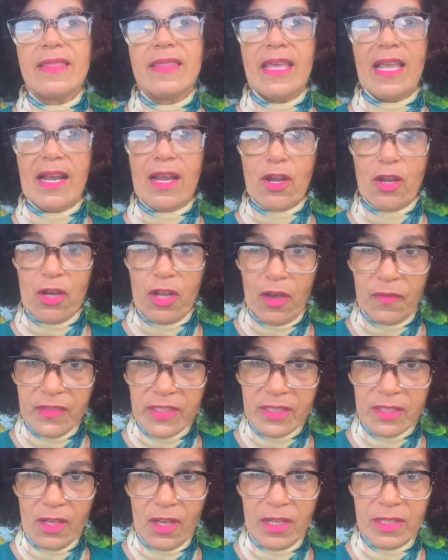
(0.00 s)
They love
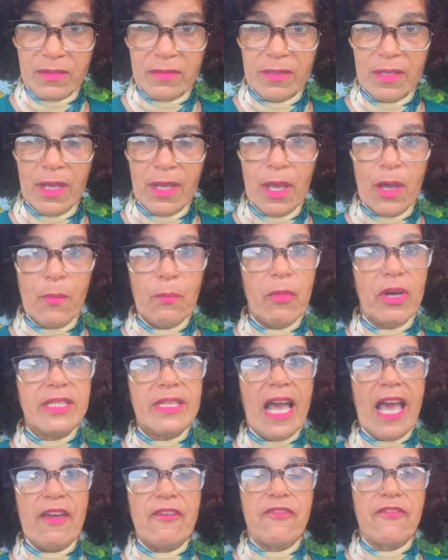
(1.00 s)
sun,
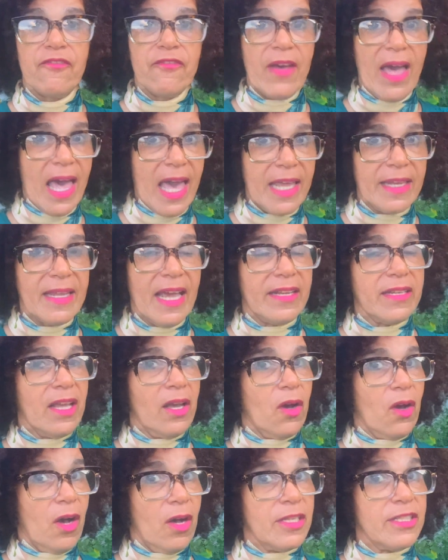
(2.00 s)
but I find that
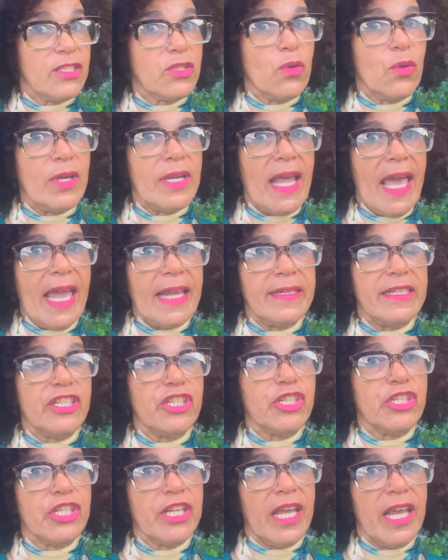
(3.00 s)
they also like the
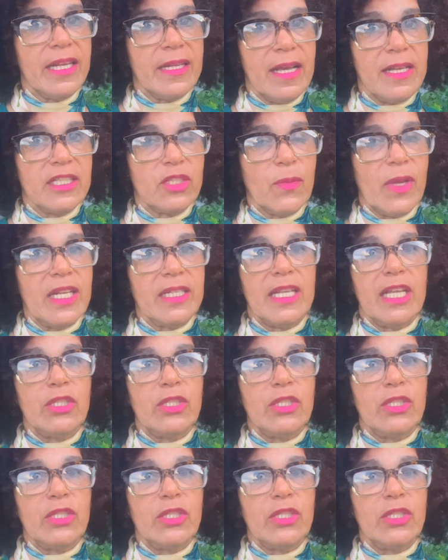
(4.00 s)
shade as well.